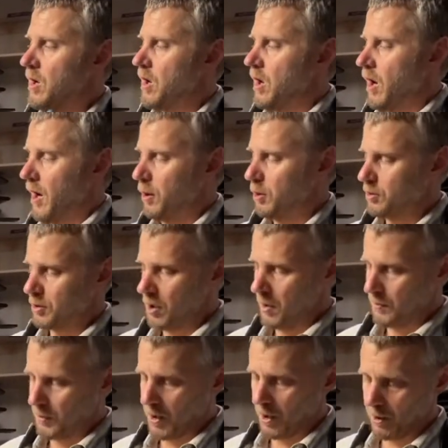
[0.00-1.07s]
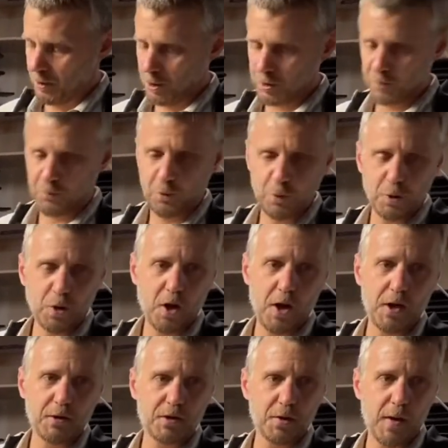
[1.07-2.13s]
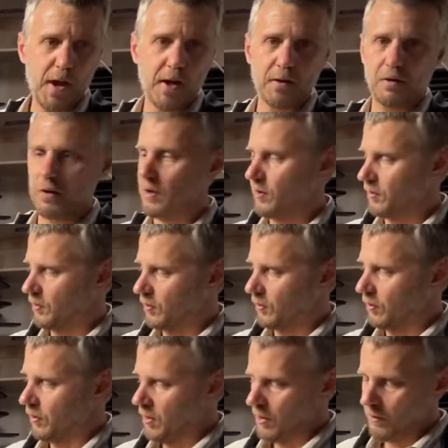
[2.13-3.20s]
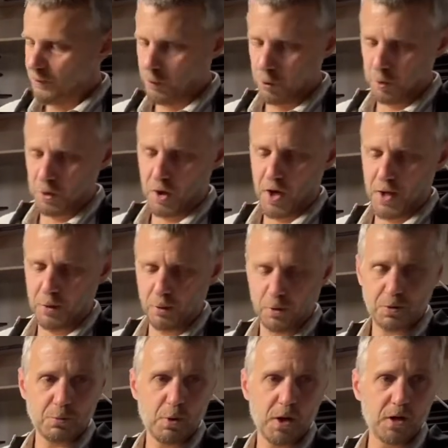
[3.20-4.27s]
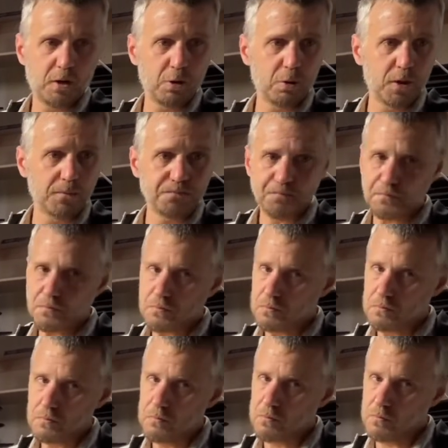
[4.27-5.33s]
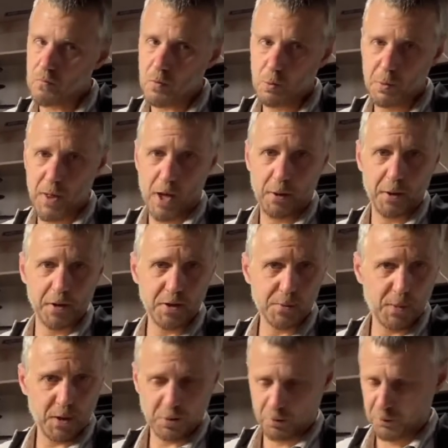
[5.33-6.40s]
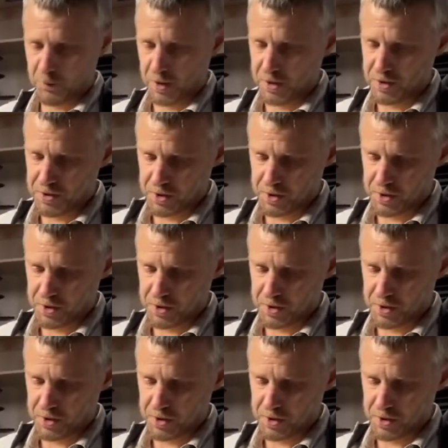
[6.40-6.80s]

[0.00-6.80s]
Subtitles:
I hooked it up there, hooked the fluid line to that. This fluid line hooks right to it without any special fittings.